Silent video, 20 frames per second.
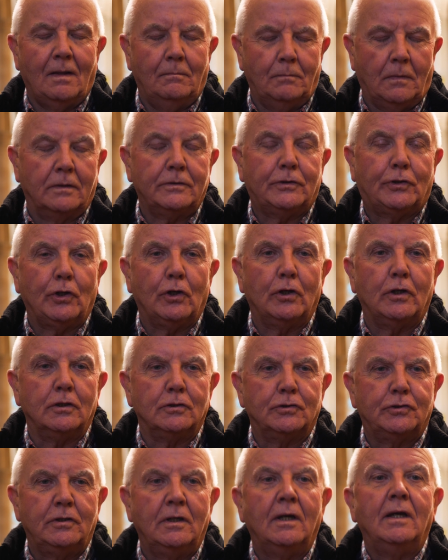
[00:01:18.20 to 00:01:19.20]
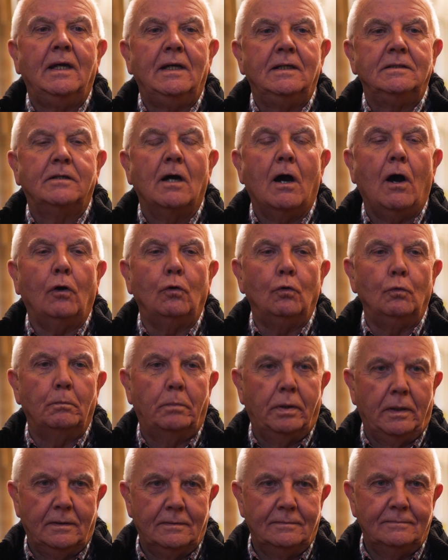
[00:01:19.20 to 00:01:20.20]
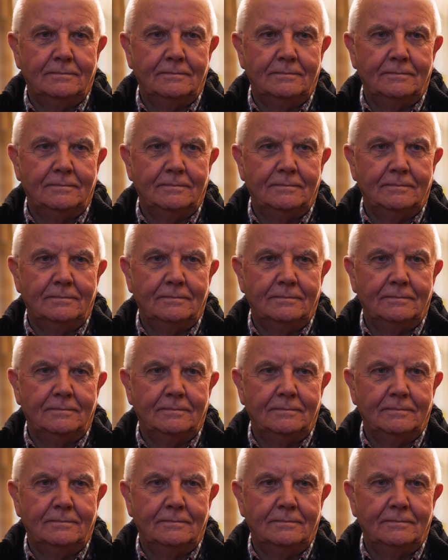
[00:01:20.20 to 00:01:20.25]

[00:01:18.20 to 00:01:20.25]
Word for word: My church is hope.